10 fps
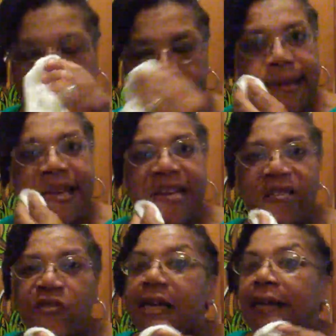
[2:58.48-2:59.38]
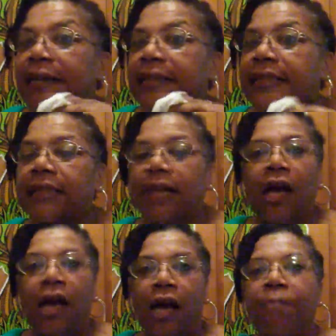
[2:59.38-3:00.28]
He gives us
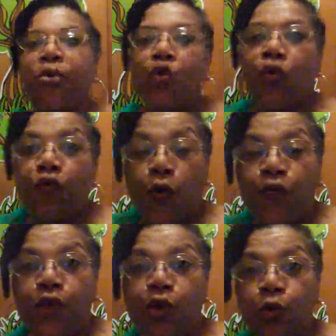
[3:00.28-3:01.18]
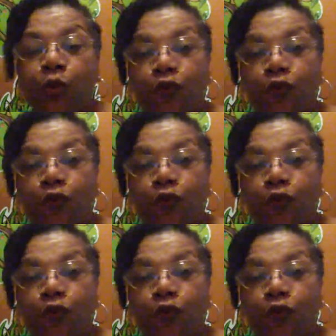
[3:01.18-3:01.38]
a beautiful fu